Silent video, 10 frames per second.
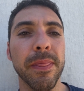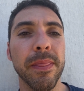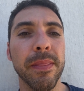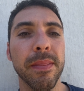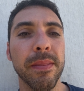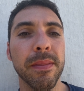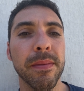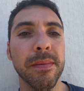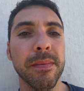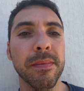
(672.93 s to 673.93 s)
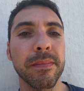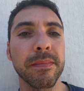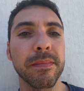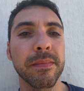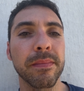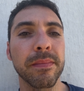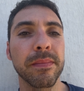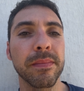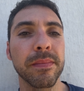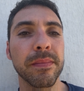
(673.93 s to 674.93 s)

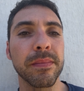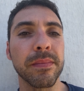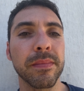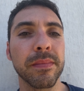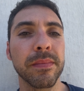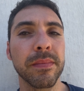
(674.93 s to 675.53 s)
(no one is talking)